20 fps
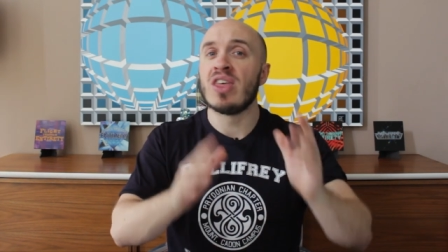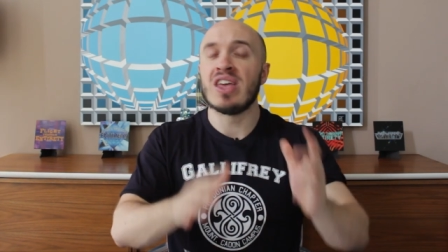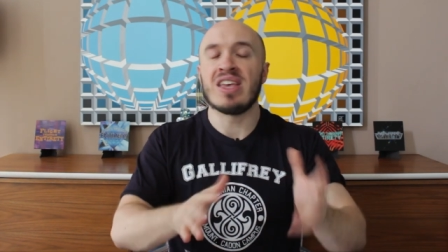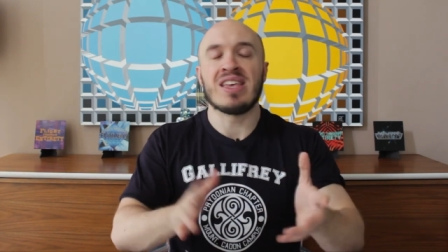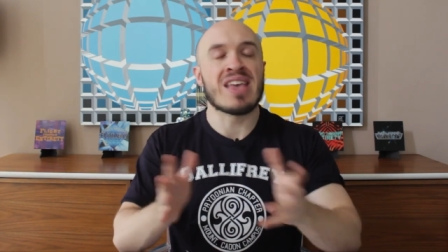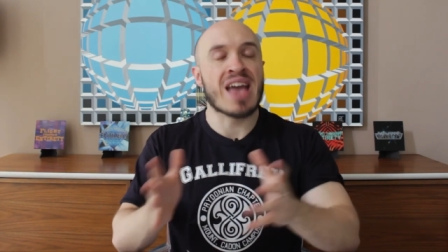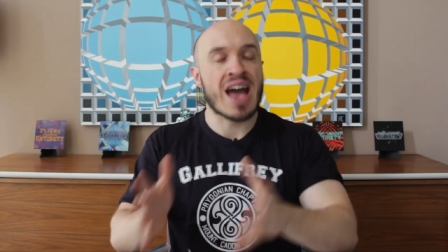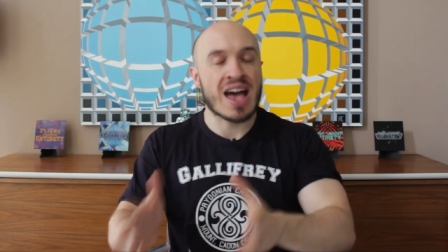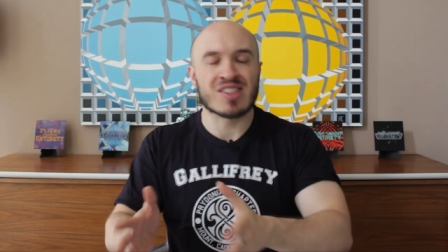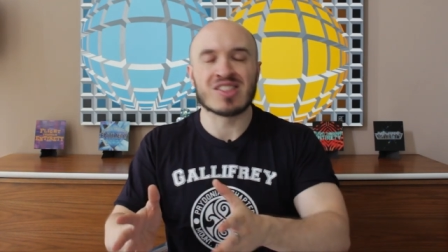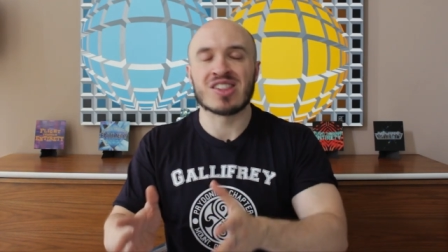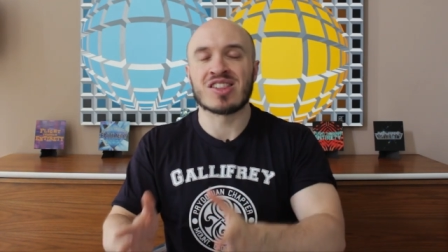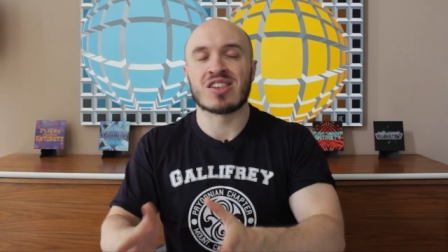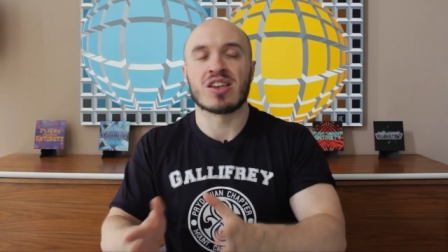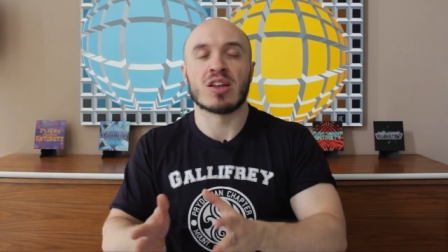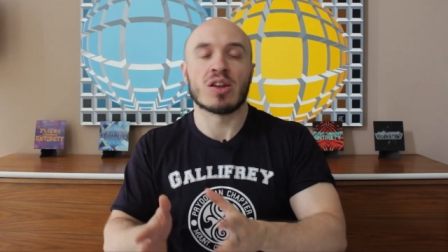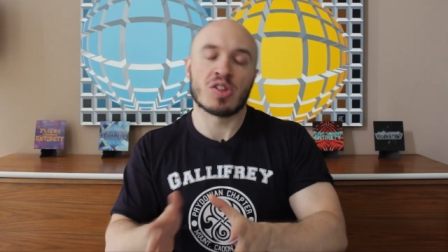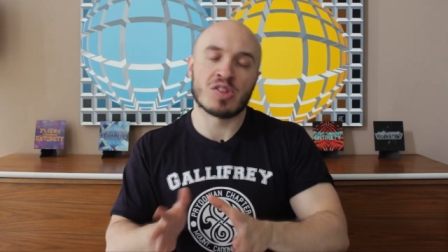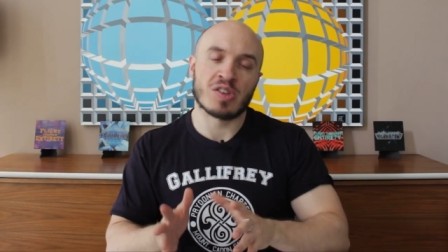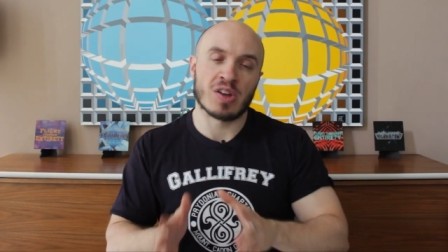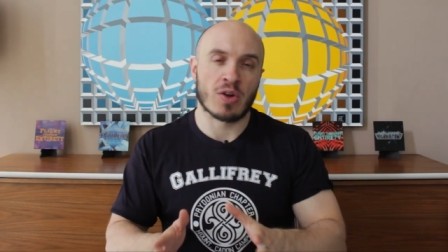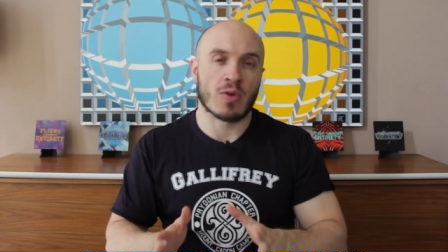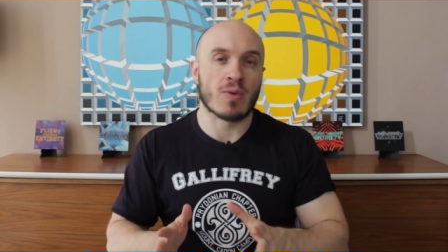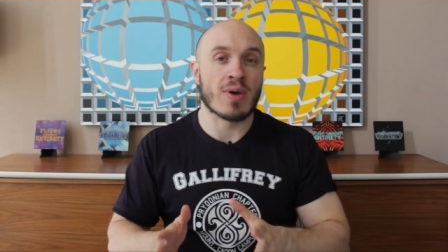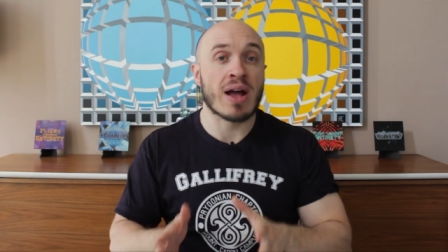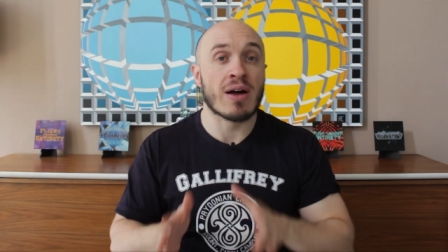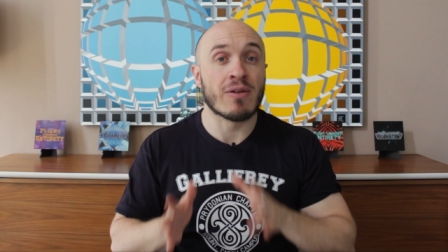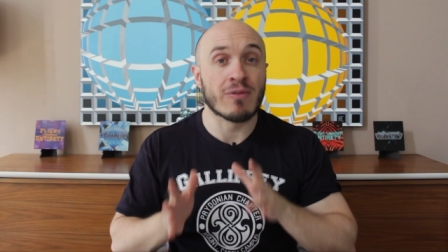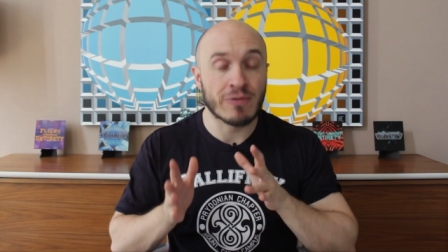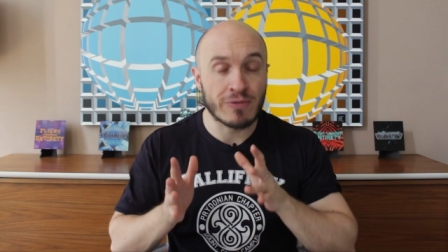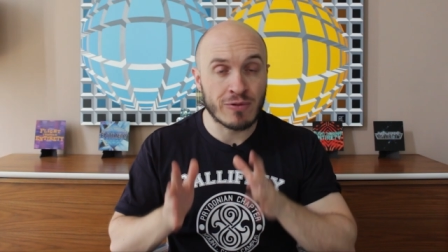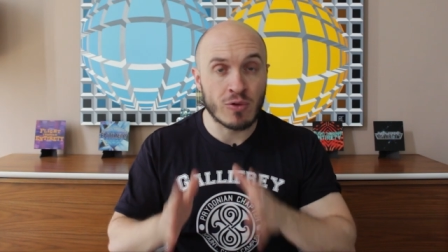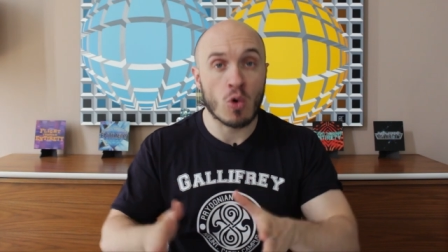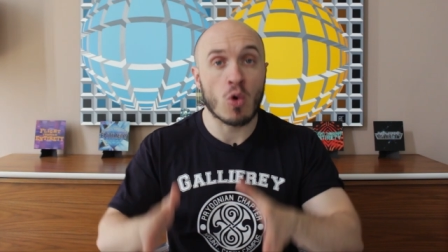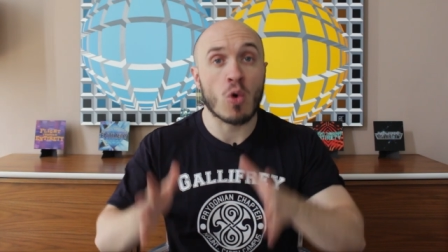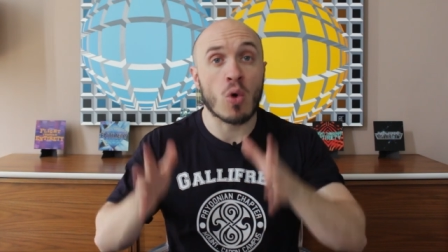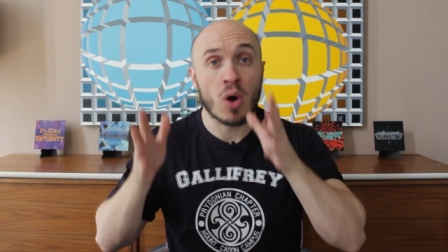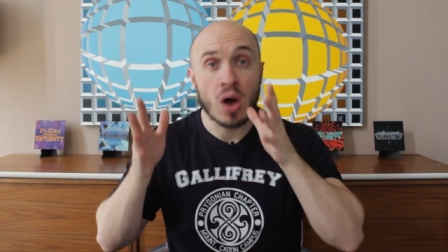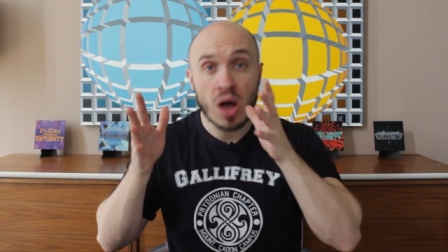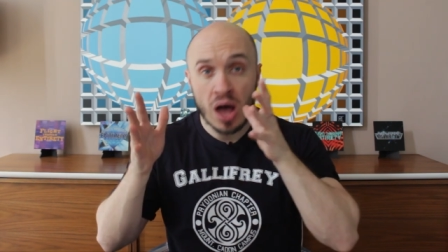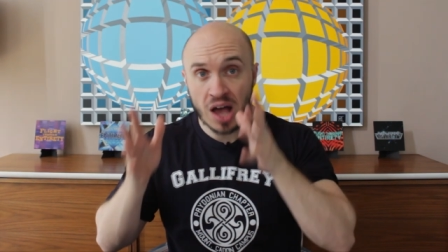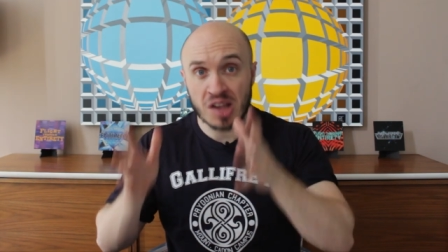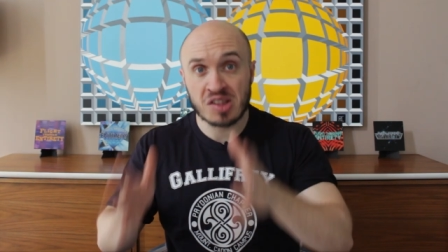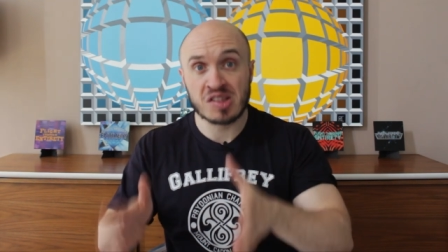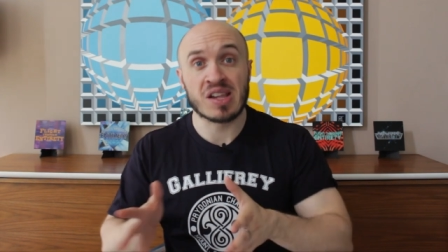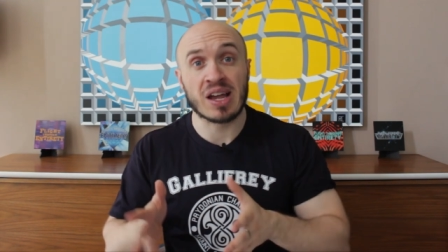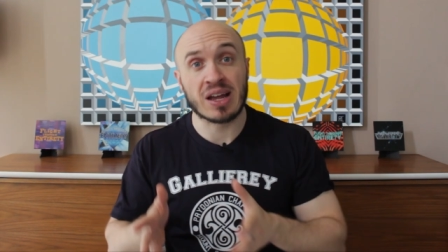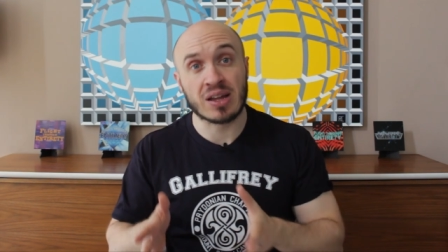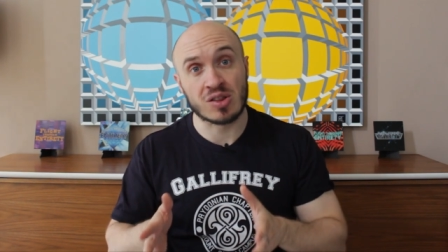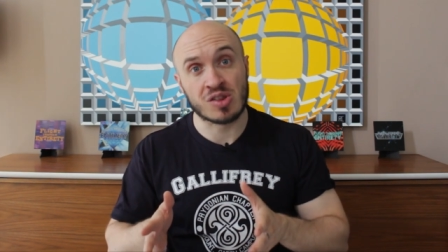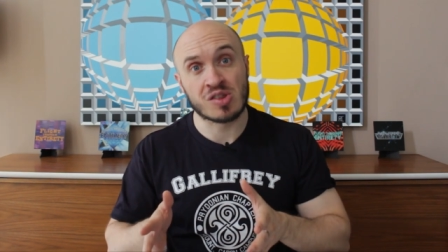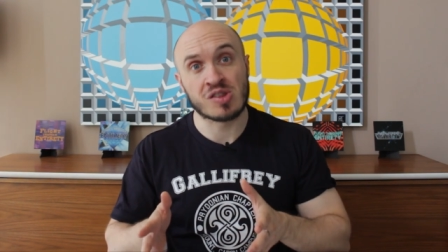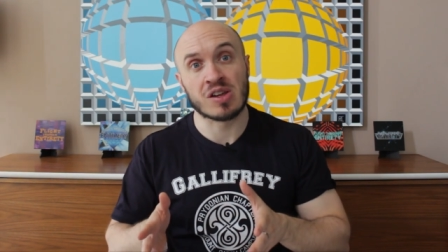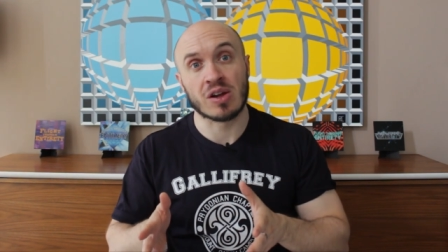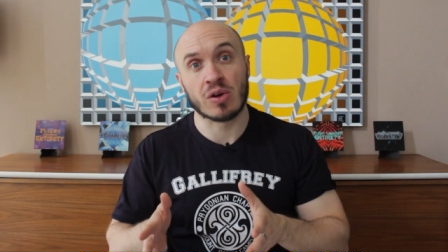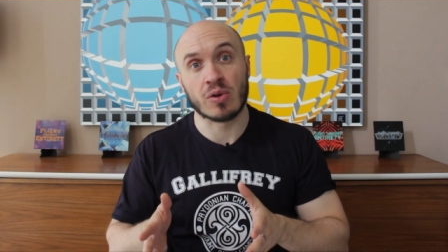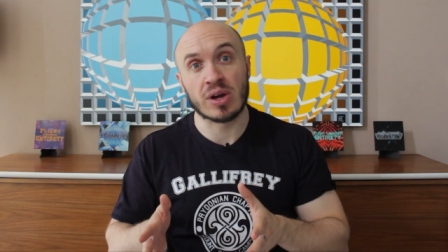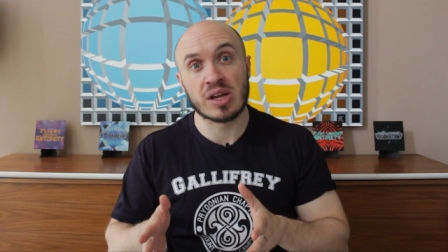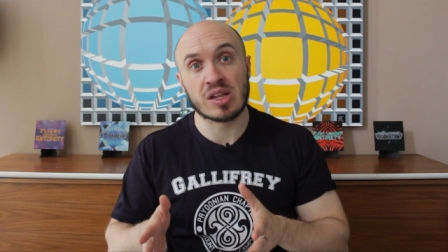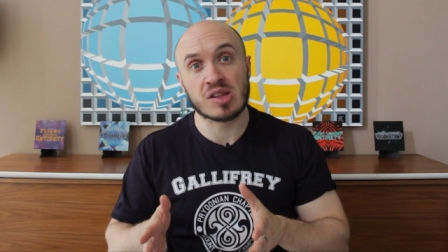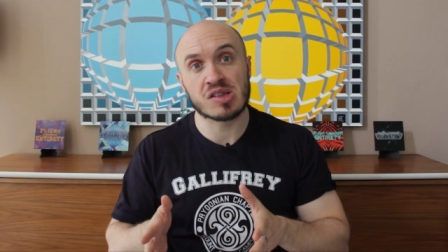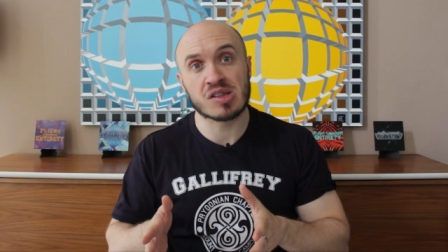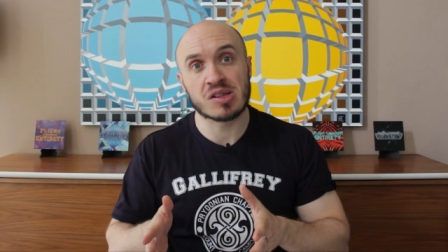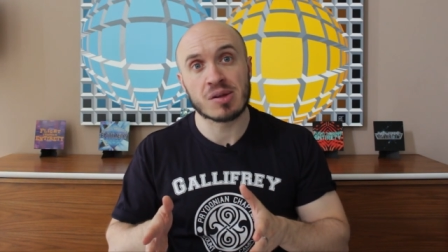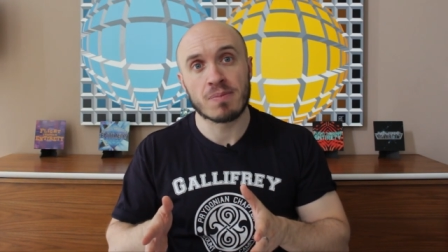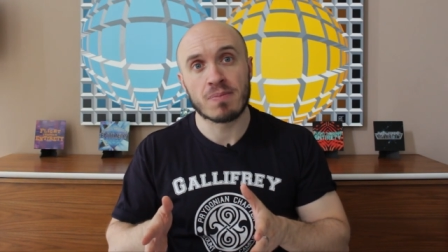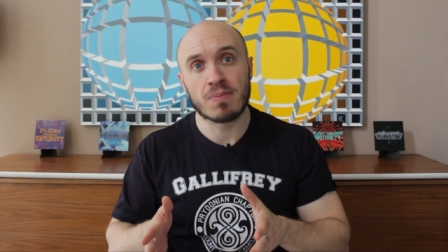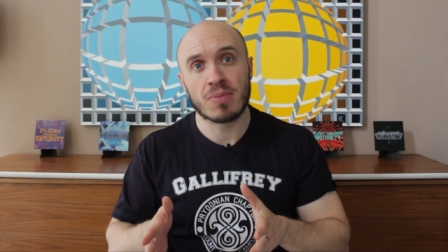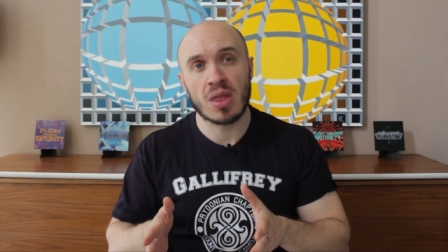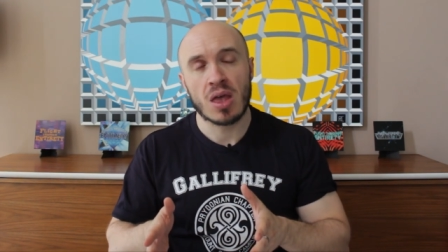that Yaz is going to stick around for a second series.